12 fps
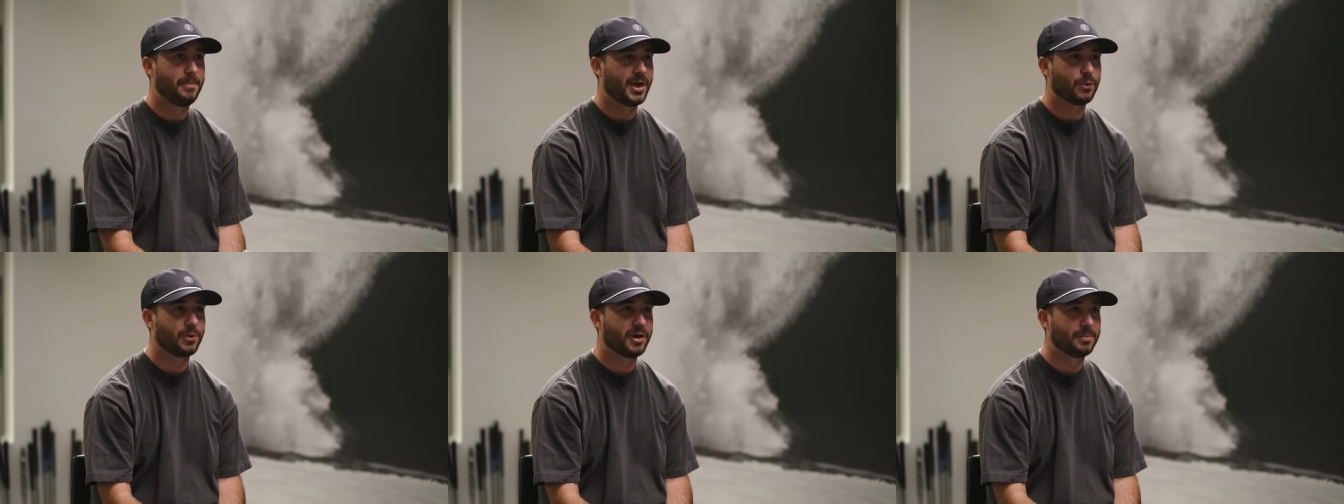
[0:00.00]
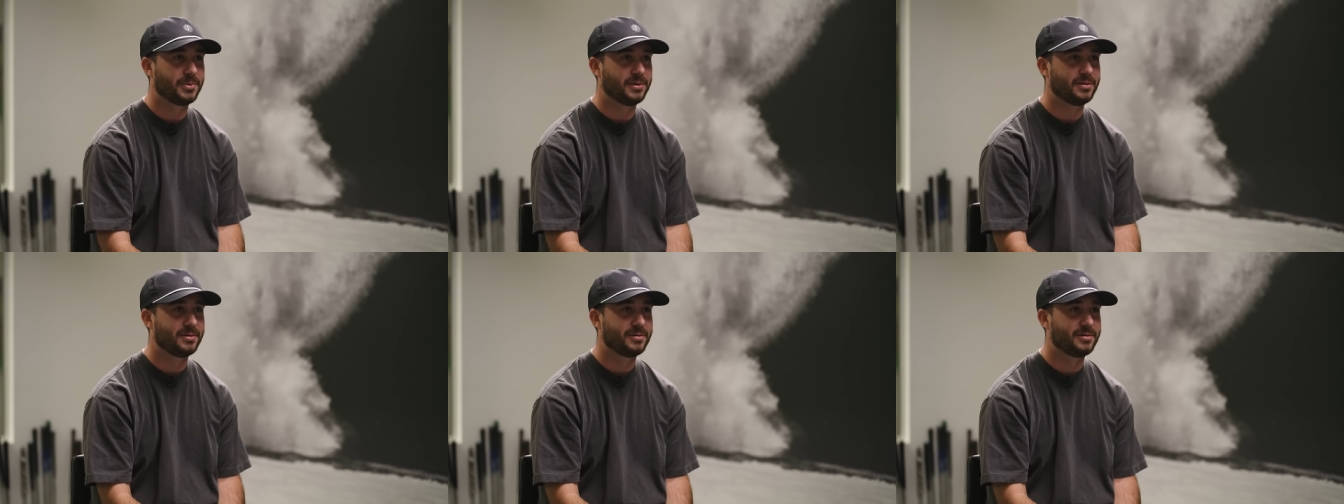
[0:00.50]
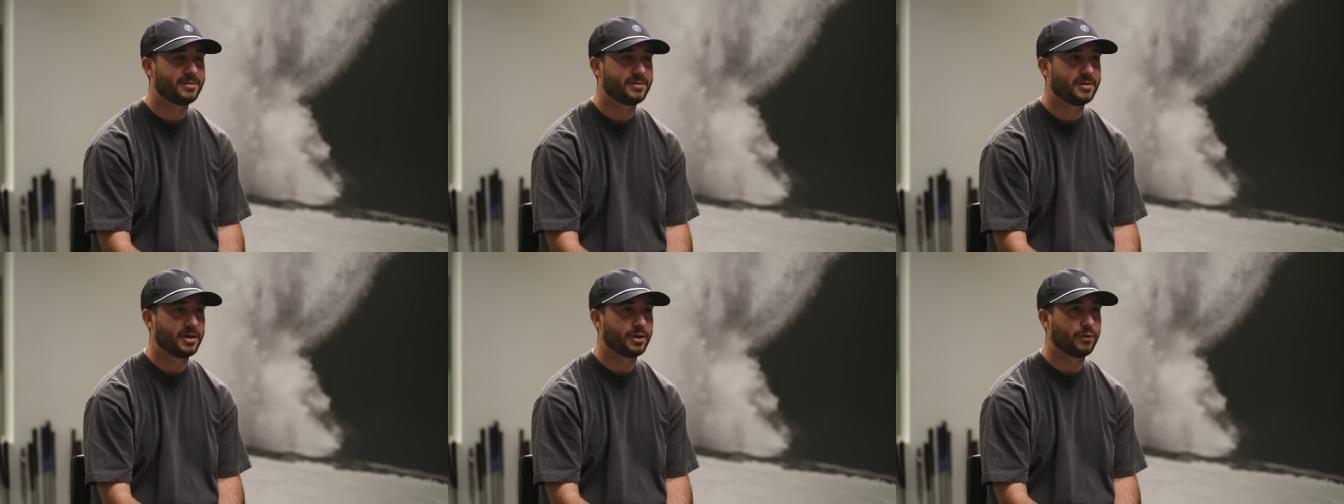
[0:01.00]
make one up and yeah
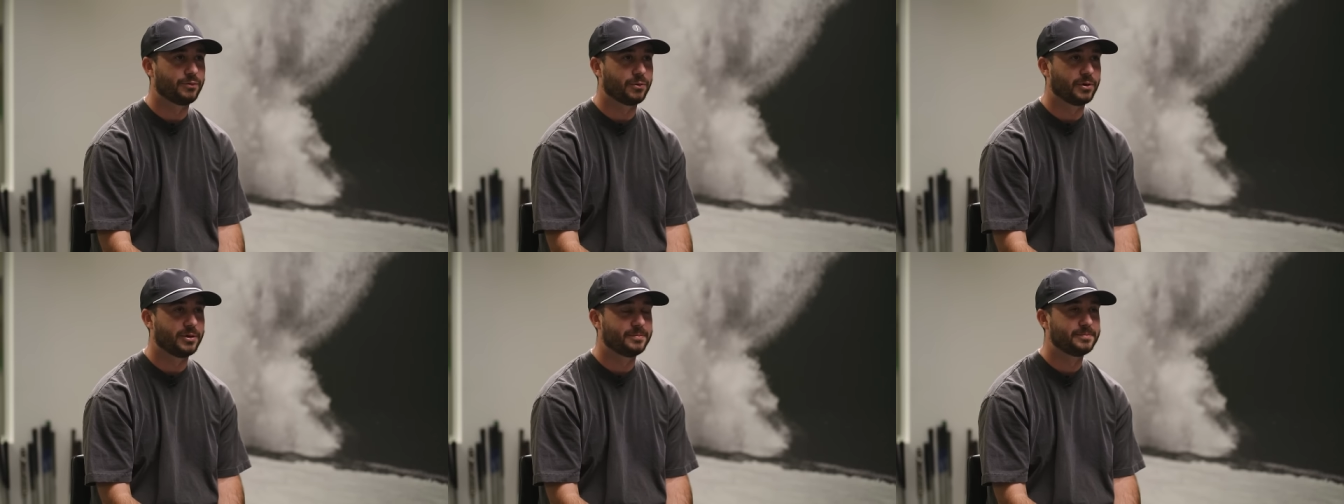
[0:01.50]
and go for it.